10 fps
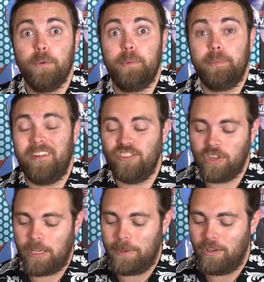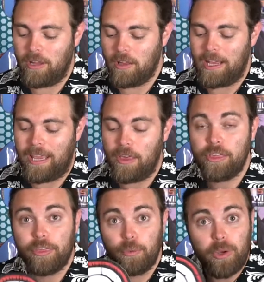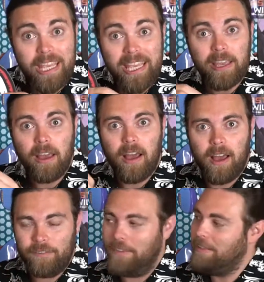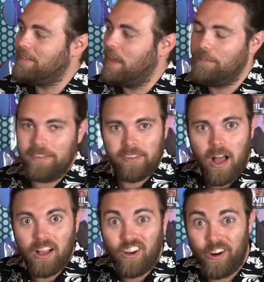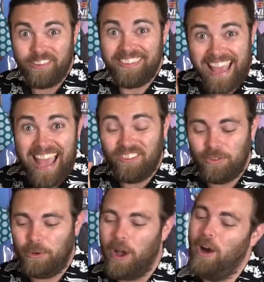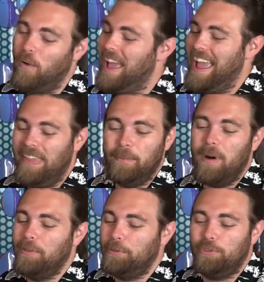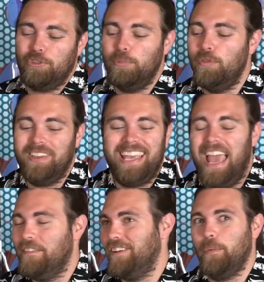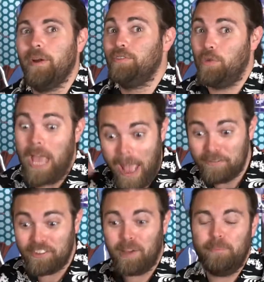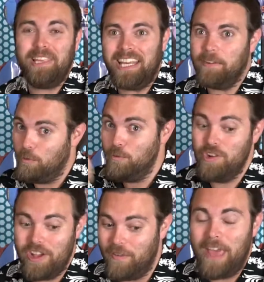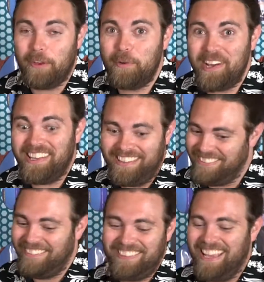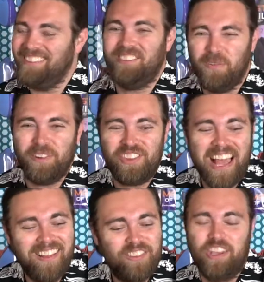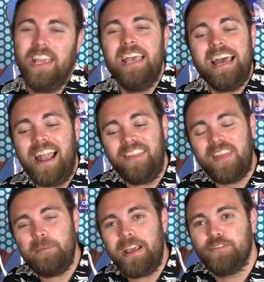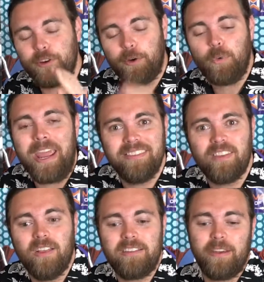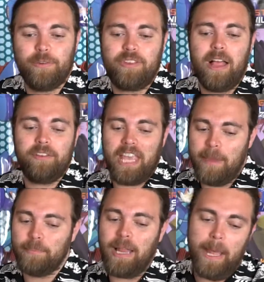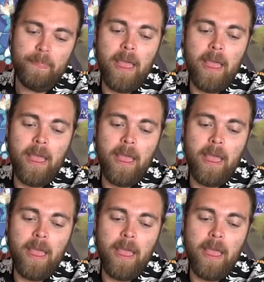You're eventually going to be unlocking three of these of these haunt cards as you go. And the monster's just moving everywhere. So you have to complete it rather quickly. It starts getting super challenging. And I think that makes for great solitaire style gameplay.